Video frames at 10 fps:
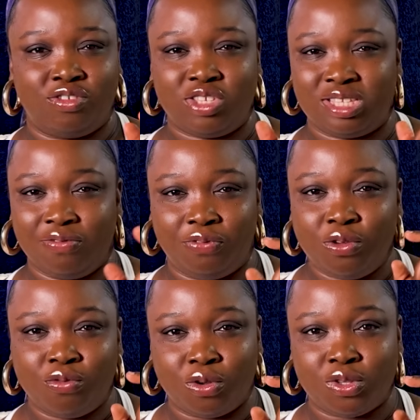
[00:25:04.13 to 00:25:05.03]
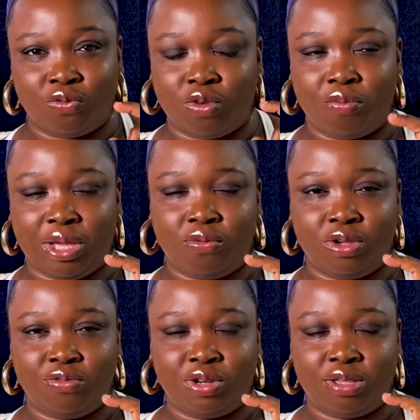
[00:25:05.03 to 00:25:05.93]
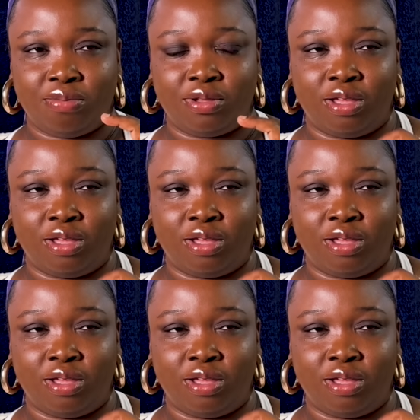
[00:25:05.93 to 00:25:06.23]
just a few rows of one by one rib,